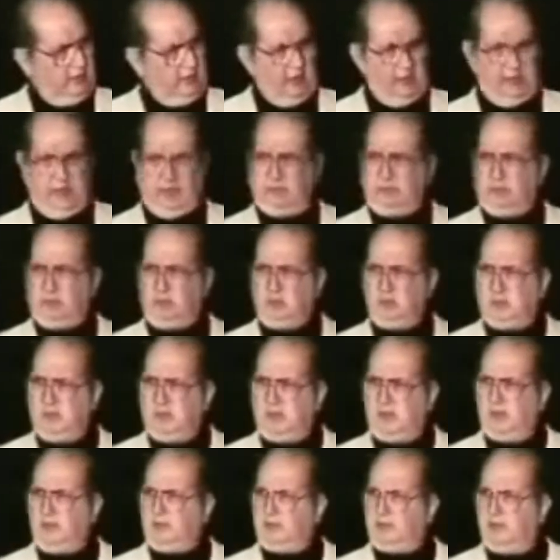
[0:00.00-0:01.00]
And if two
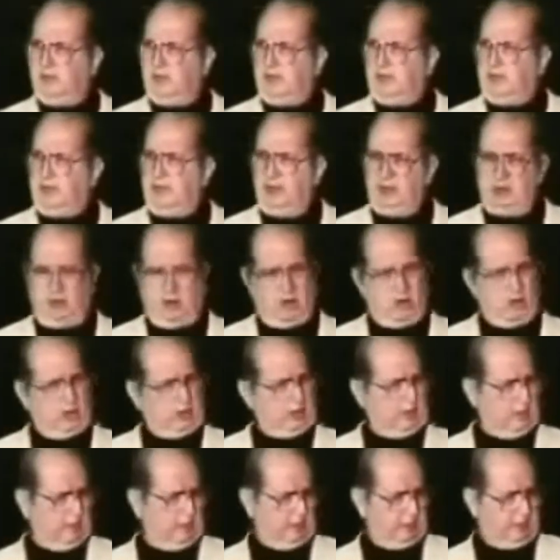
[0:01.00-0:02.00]
guys got in an
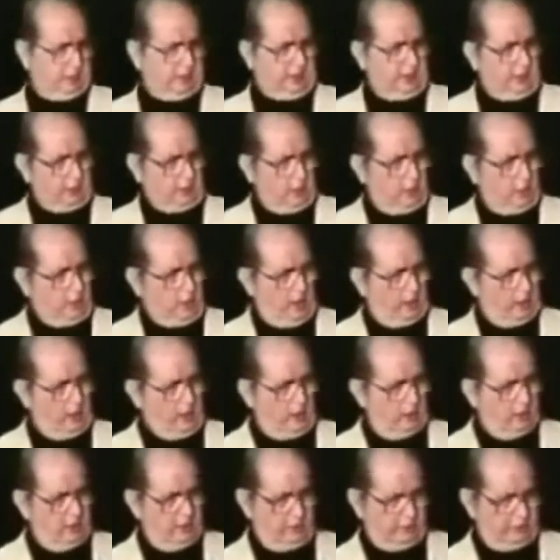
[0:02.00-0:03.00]
argument, they could go out
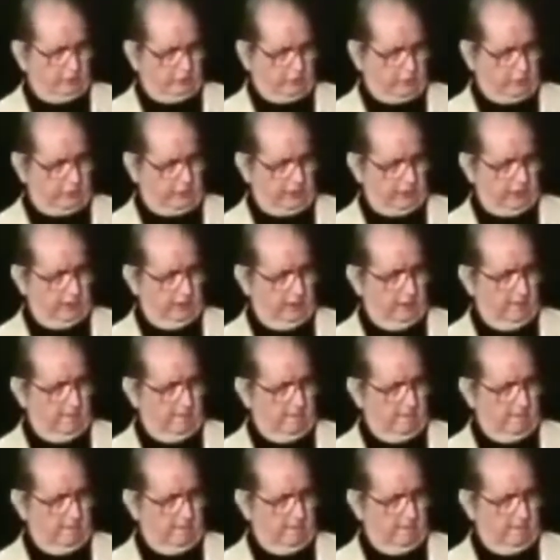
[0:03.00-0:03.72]
on the street